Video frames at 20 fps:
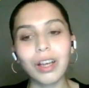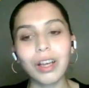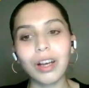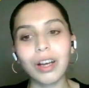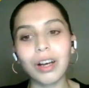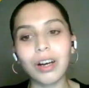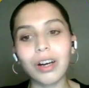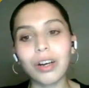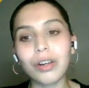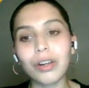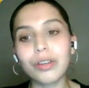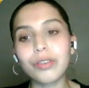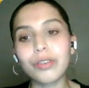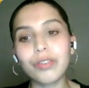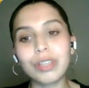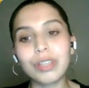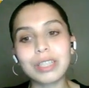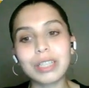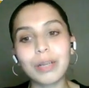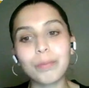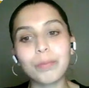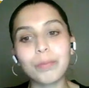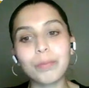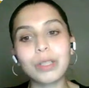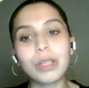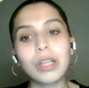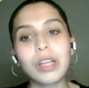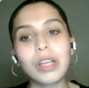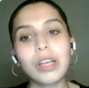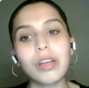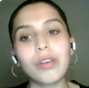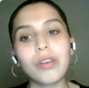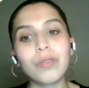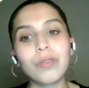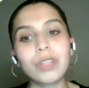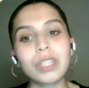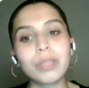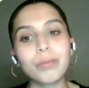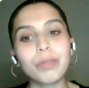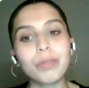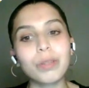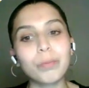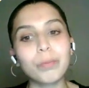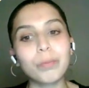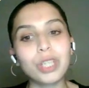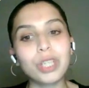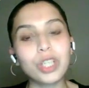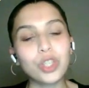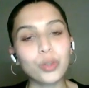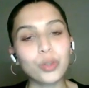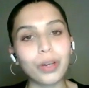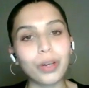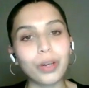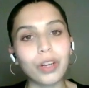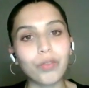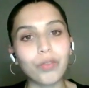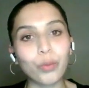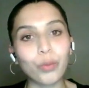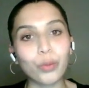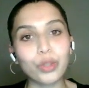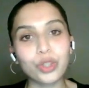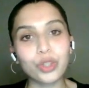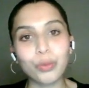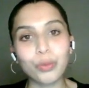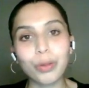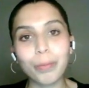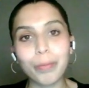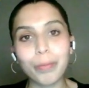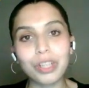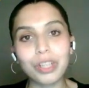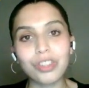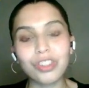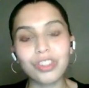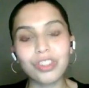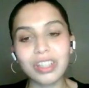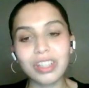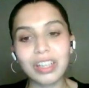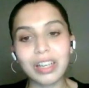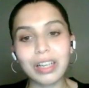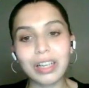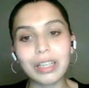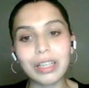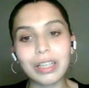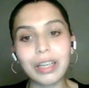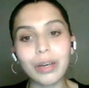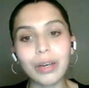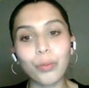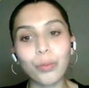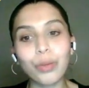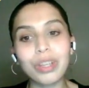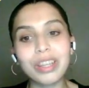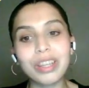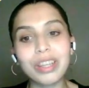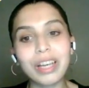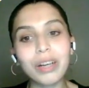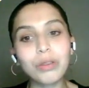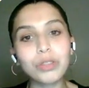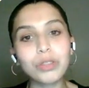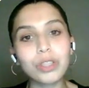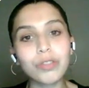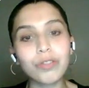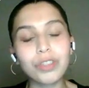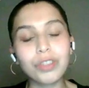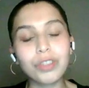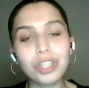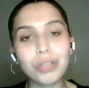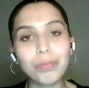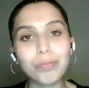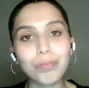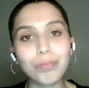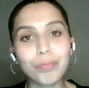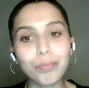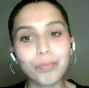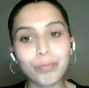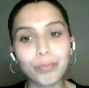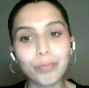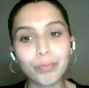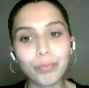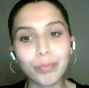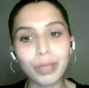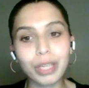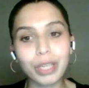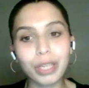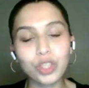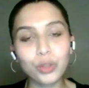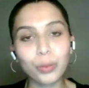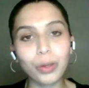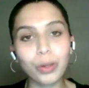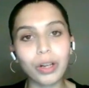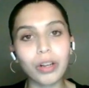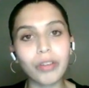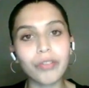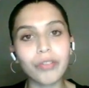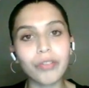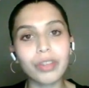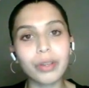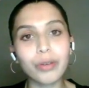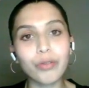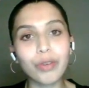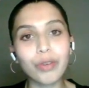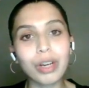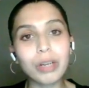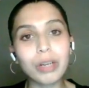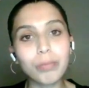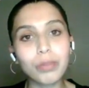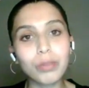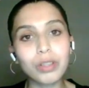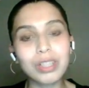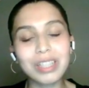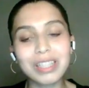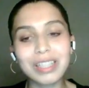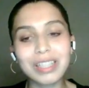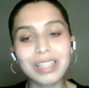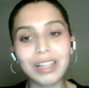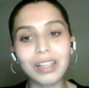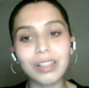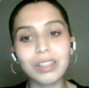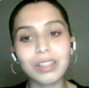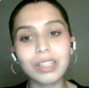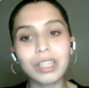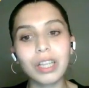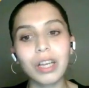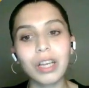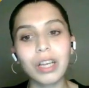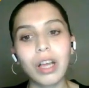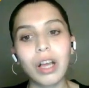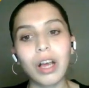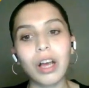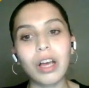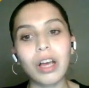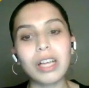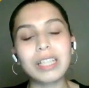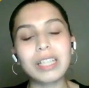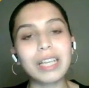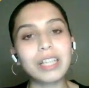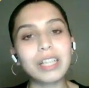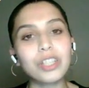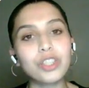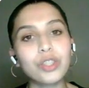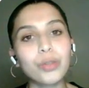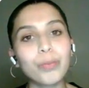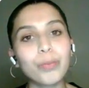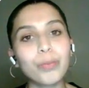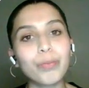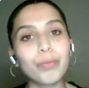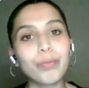are, for example, vitamin B12, which we mentioned earlier. Without sufficient B12, the red blood cells tend to